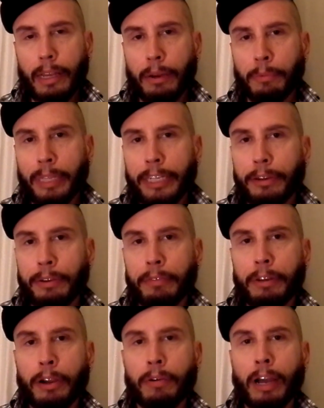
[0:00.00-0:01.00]
really don't
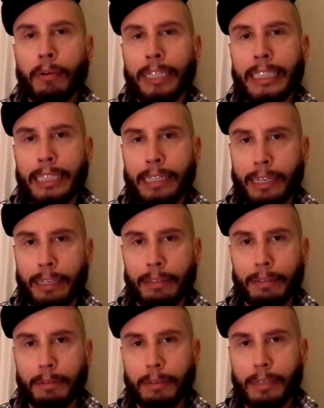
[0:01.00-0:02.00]
even know how I did it,
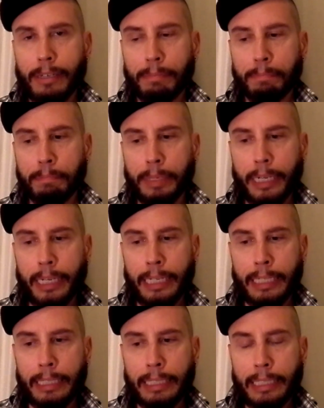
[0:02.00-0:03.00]

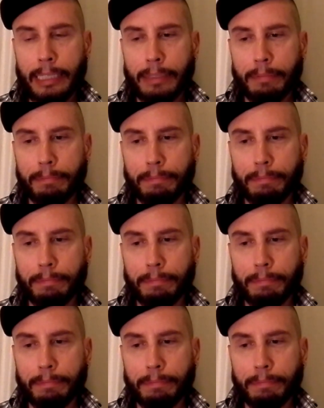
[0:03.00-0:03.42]
because